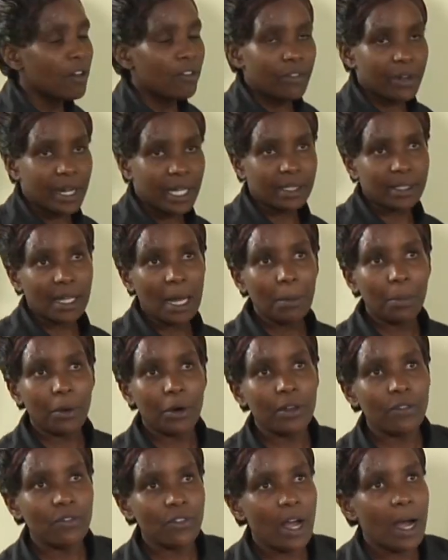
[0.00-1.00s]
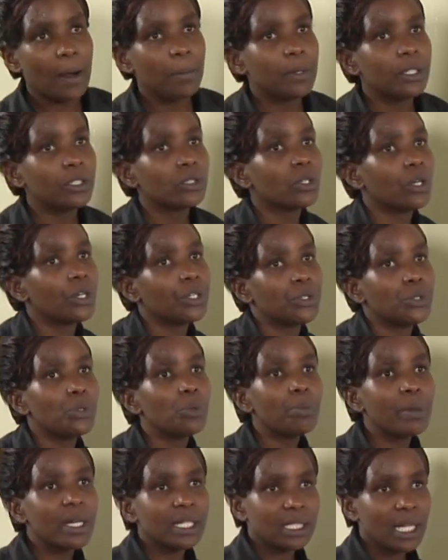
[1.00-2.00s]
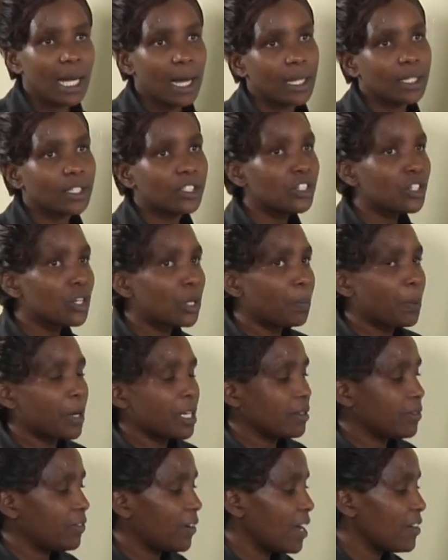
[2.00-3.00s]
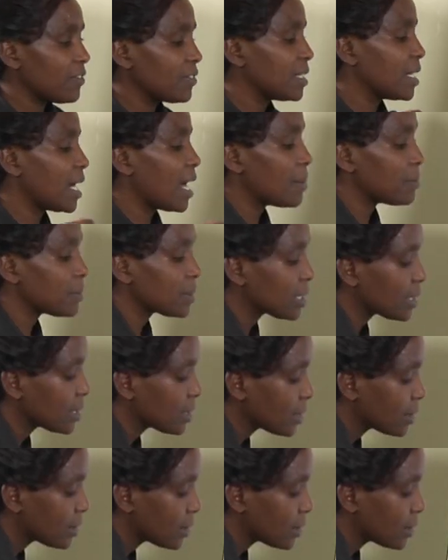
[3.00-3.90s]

for example, if you have been told you measure 0.5 grams,